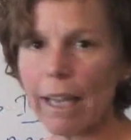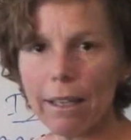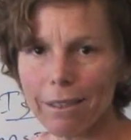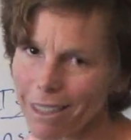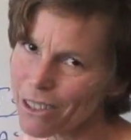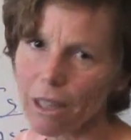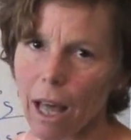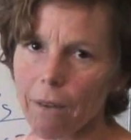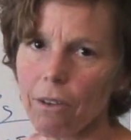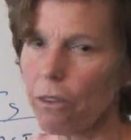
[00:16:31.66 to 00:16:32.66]
It does a
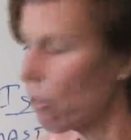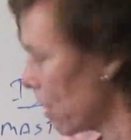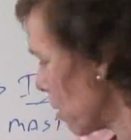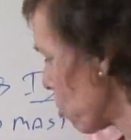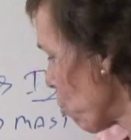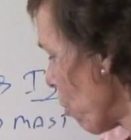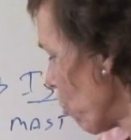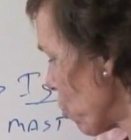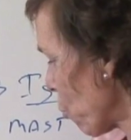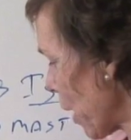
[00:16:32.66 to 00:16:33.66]
lot of other things as well,
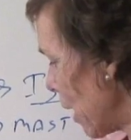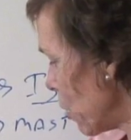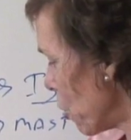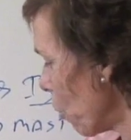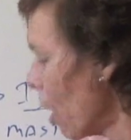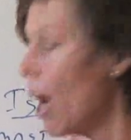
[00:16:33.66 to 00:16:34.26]
which we'll get into.